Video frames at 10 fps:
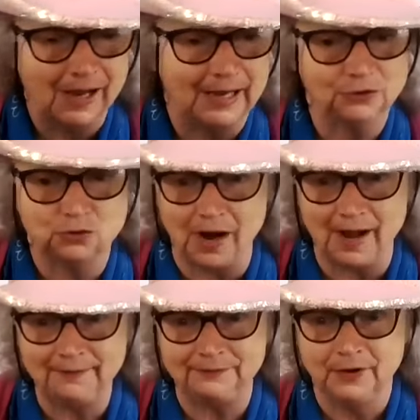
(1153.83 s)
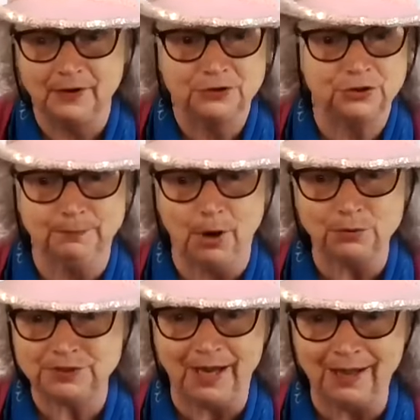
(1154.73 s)
and drive to the
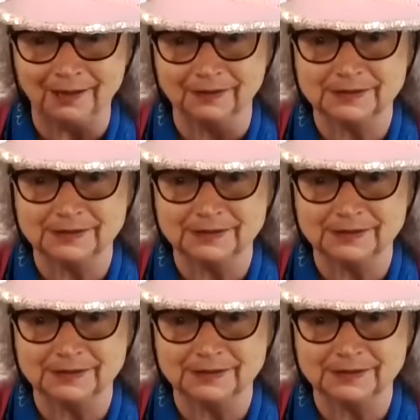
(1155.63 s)
motel.